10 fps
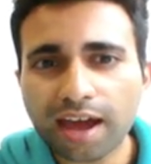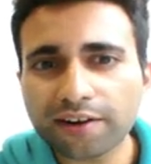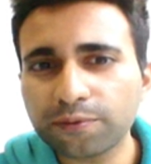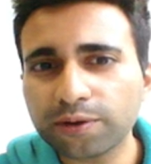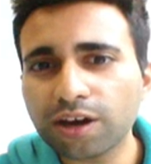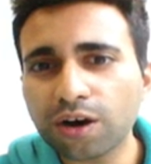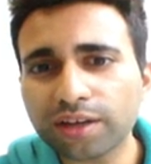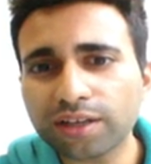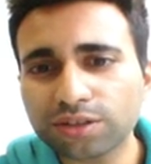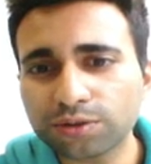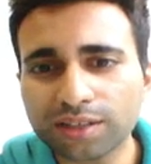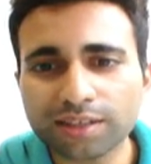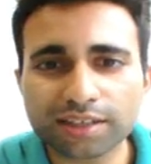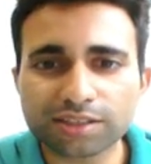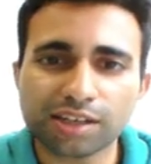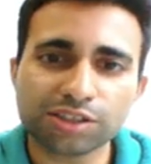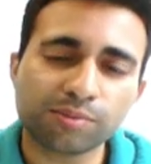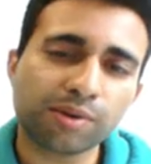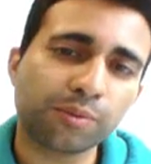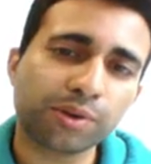And if we go into
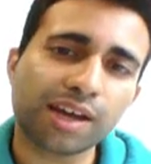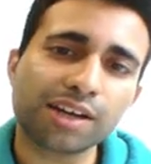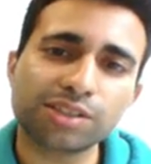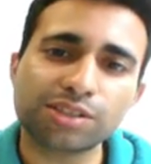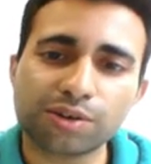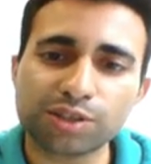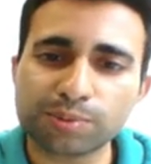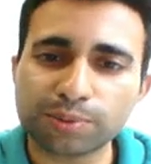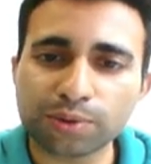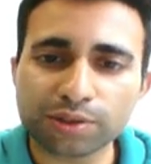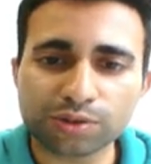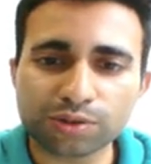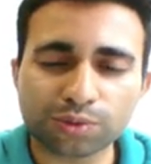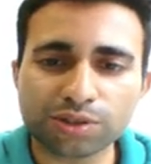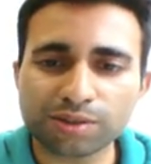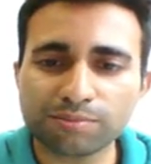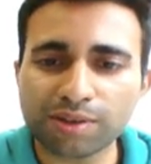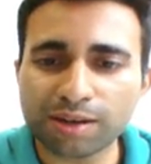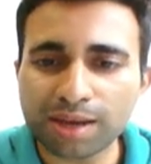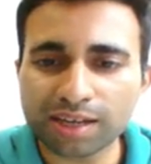index.html, we can actually start exploring the source
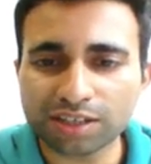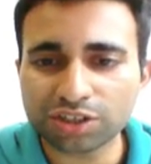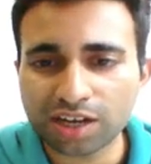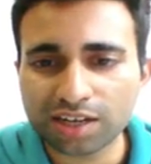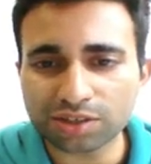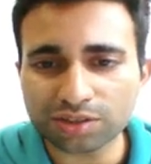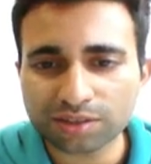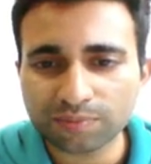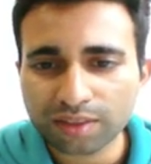and making changes.